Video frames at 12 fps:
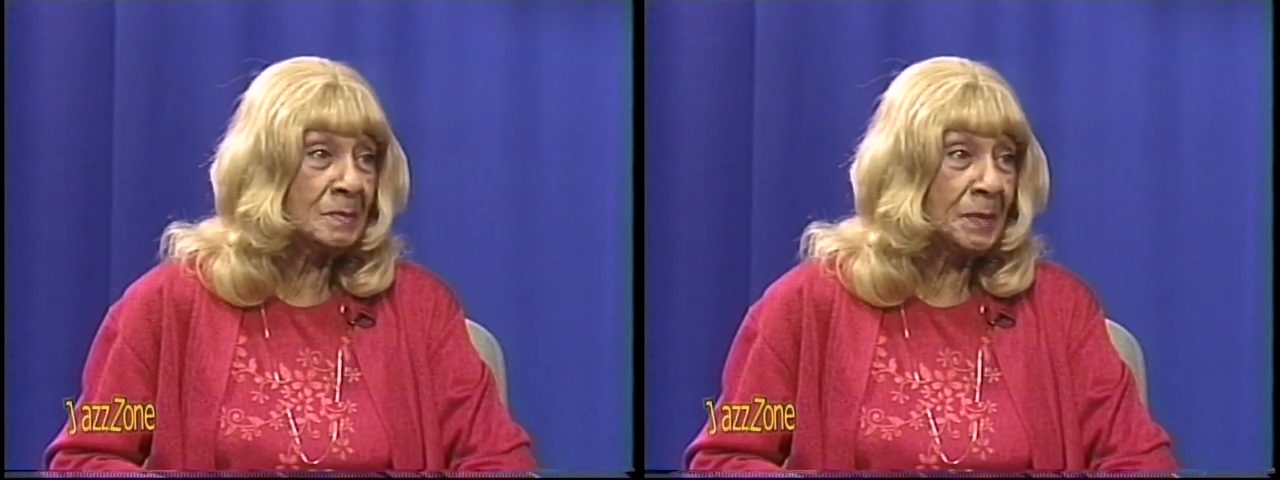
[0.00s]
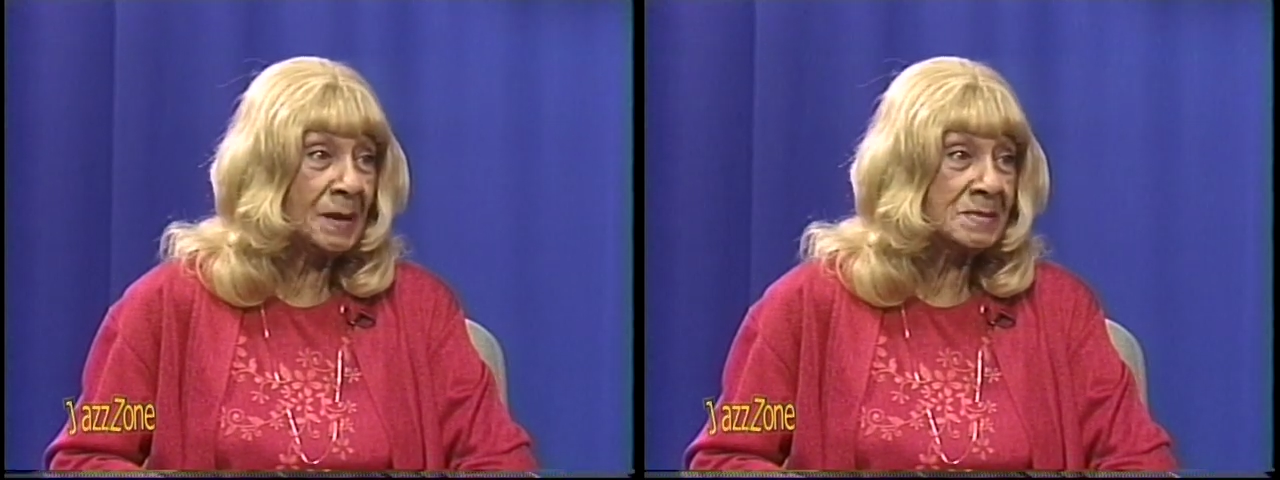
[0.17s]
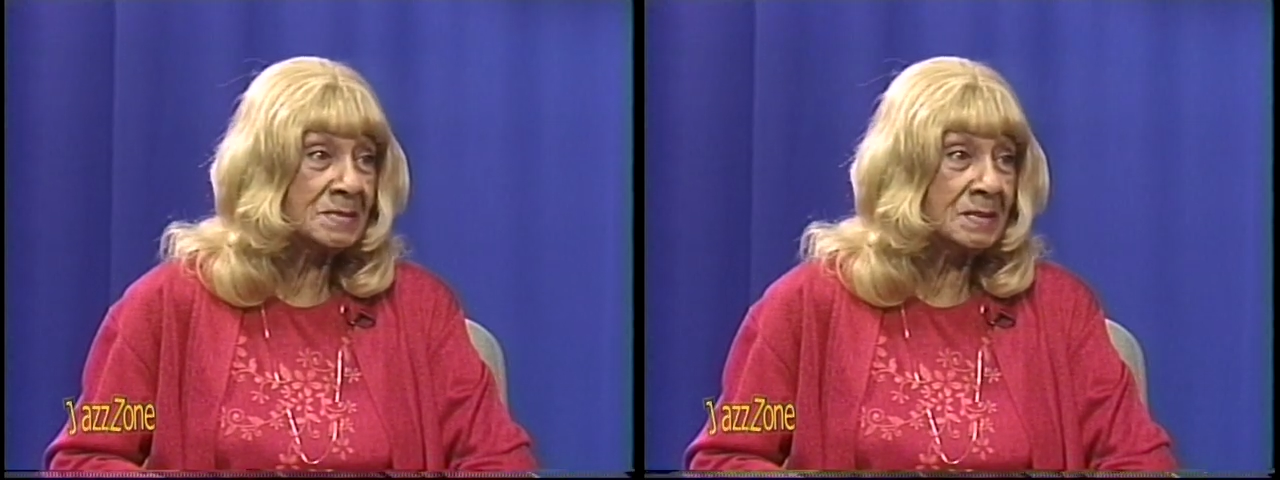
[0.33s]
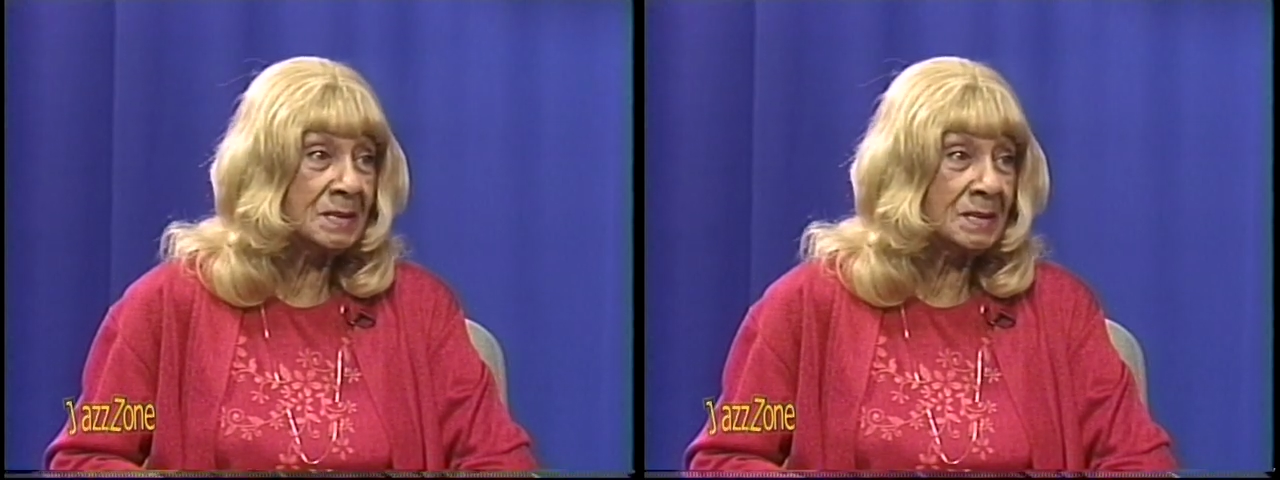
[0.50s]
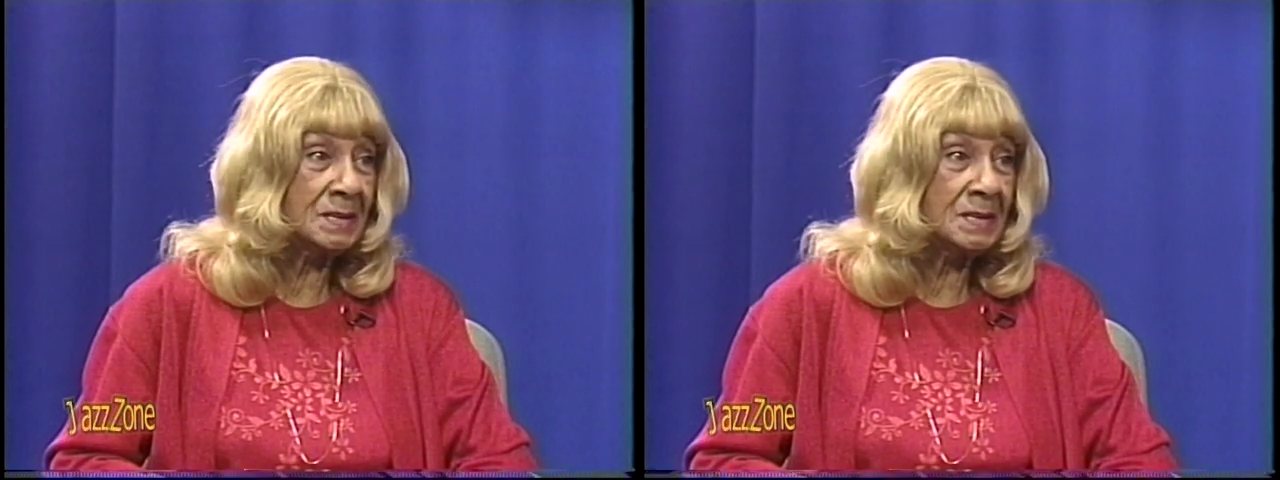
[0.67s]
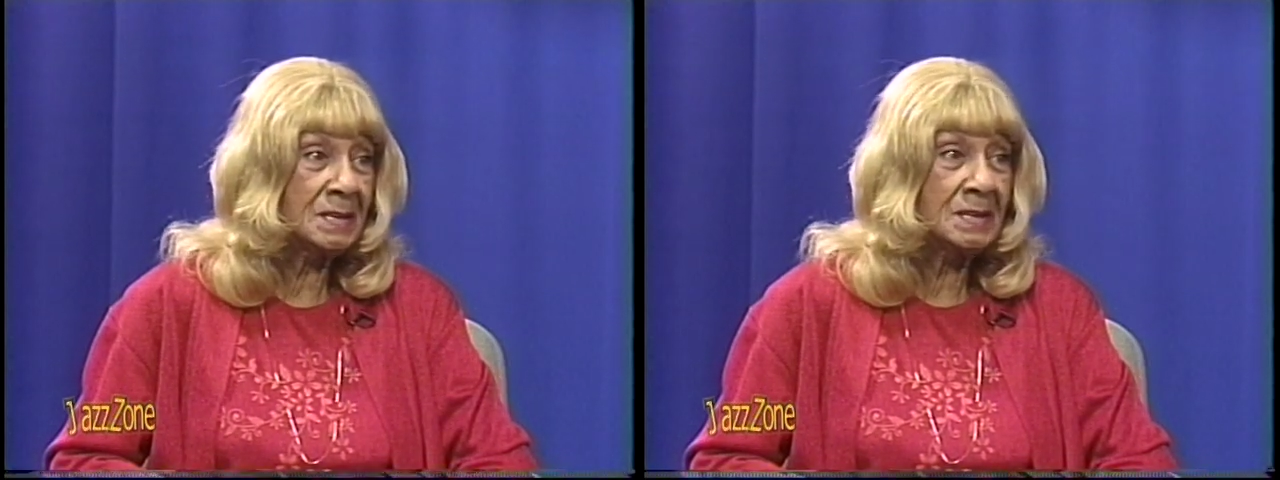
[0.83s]
Pasadena.
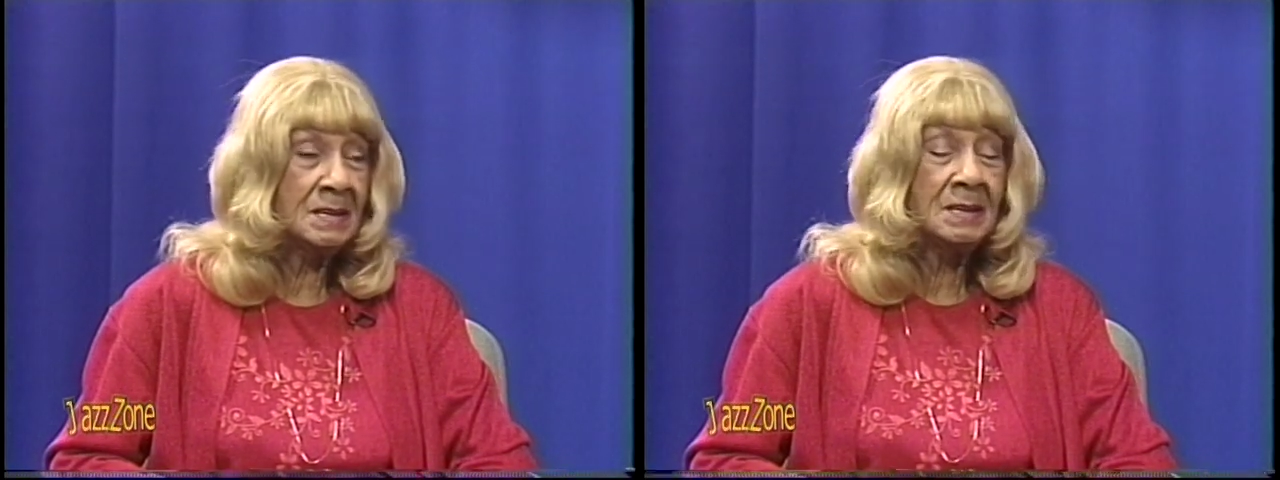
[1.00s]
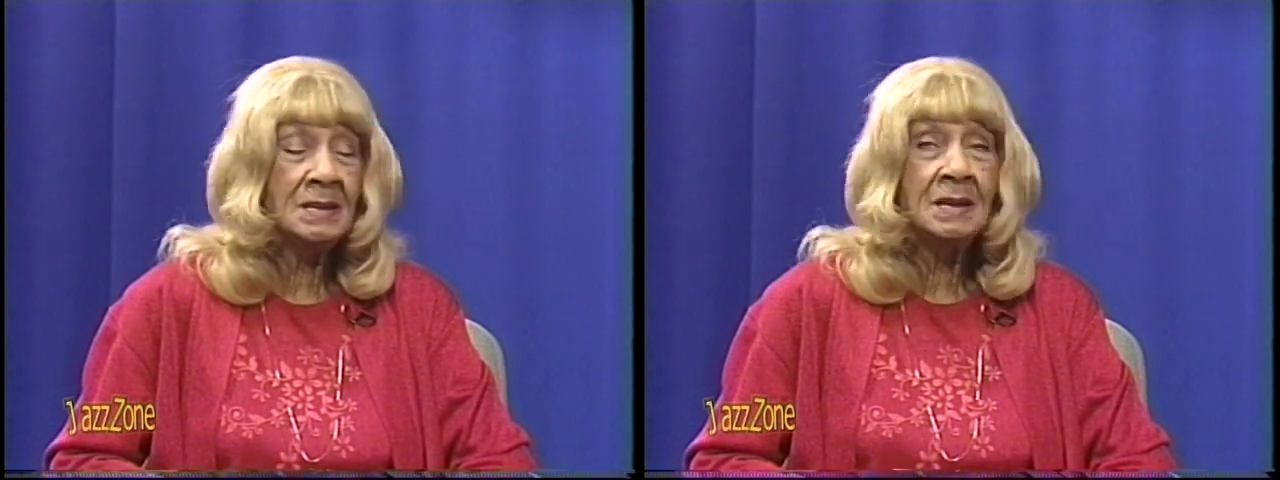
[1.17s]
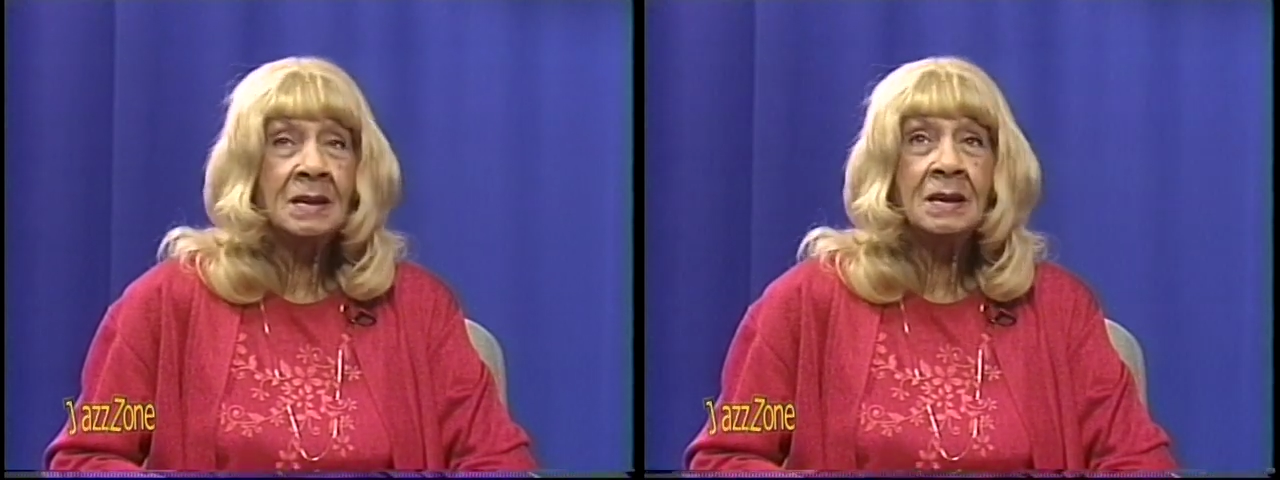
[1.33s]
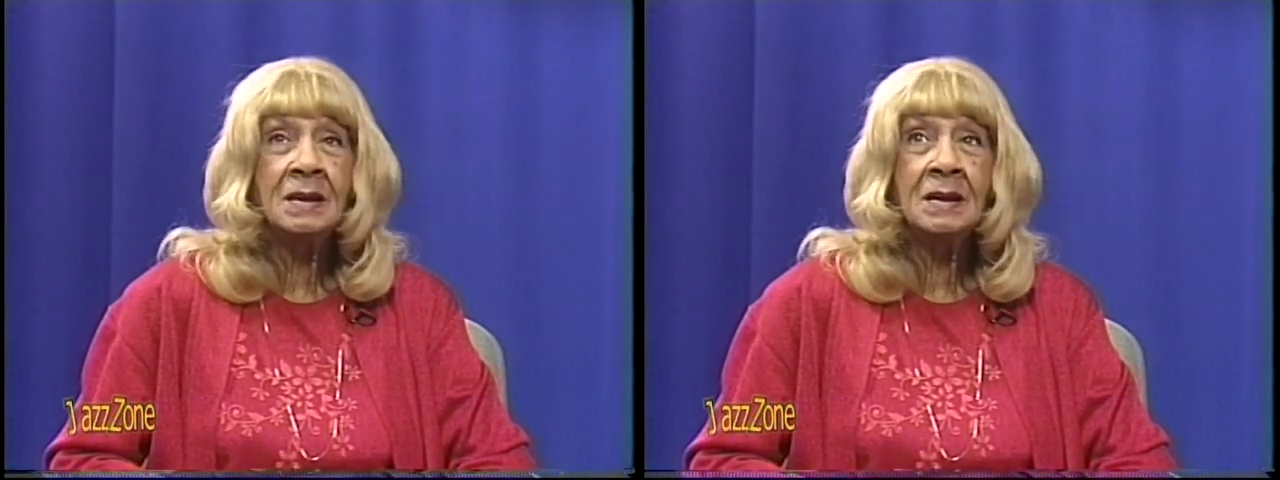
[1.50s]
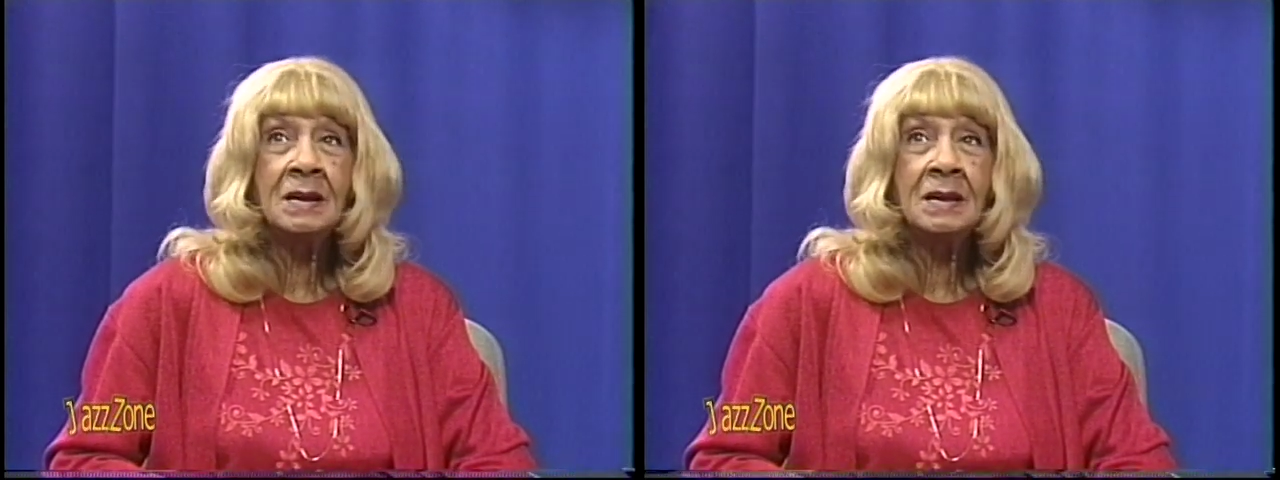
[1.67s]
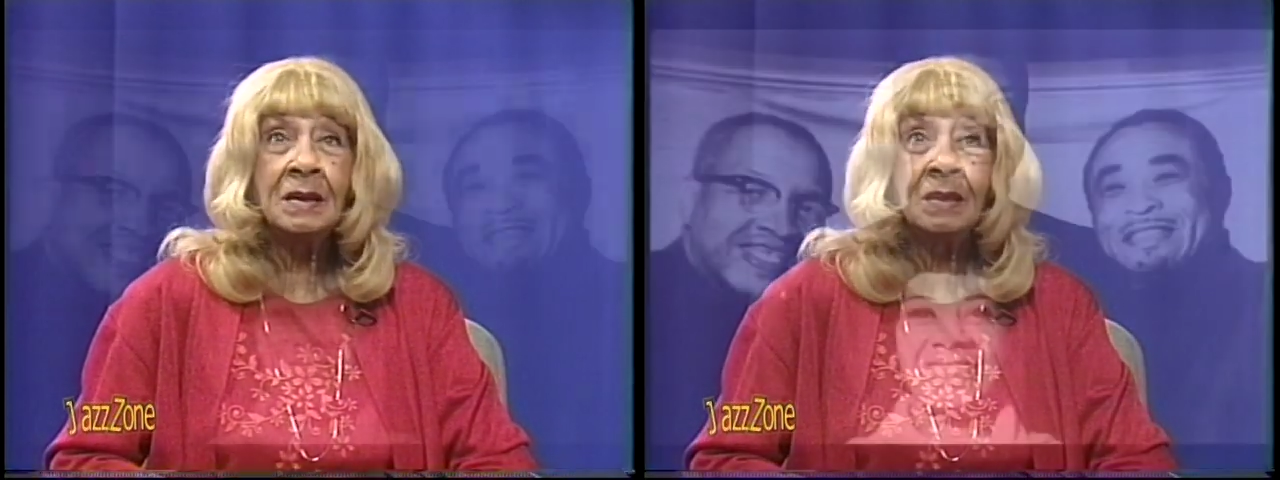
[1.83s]

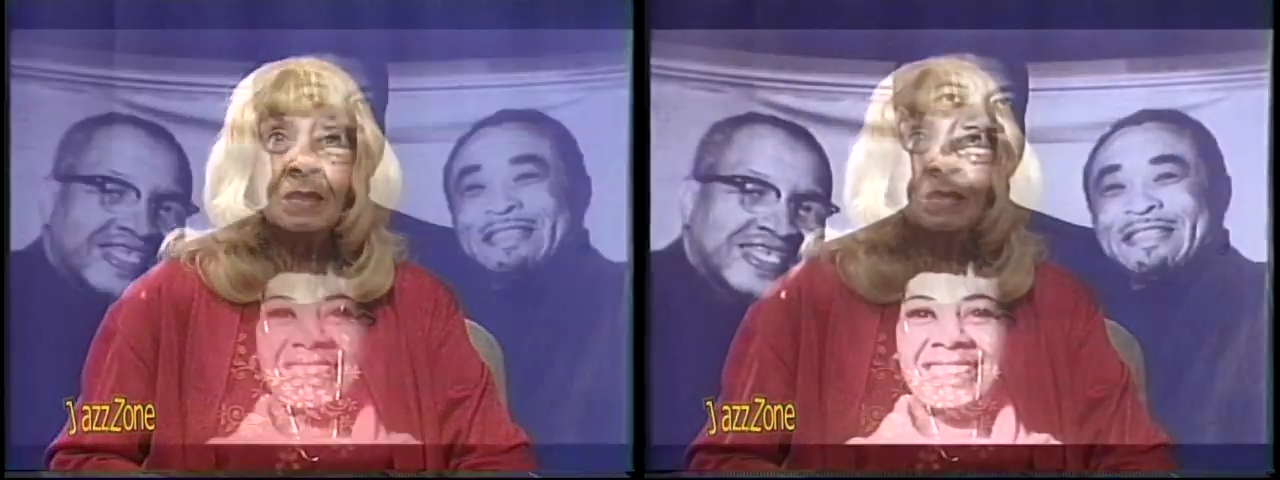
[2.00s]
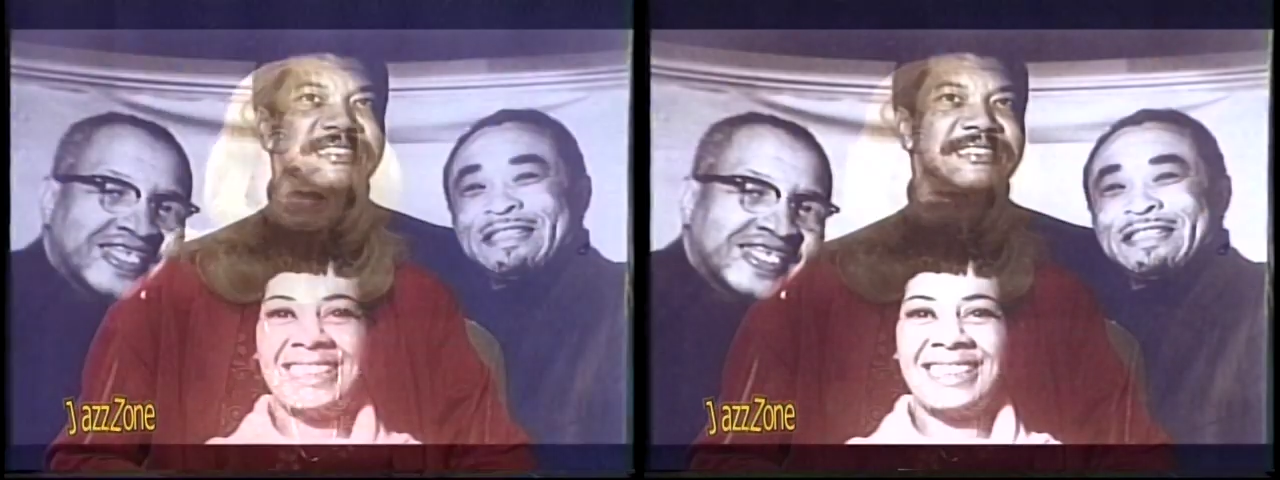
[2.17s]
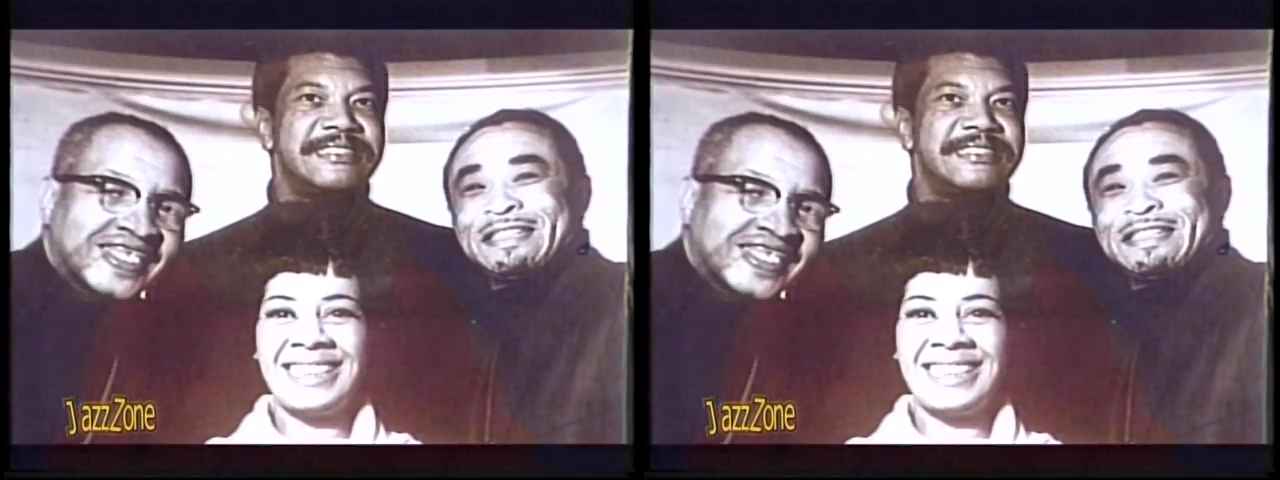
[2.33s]
And then there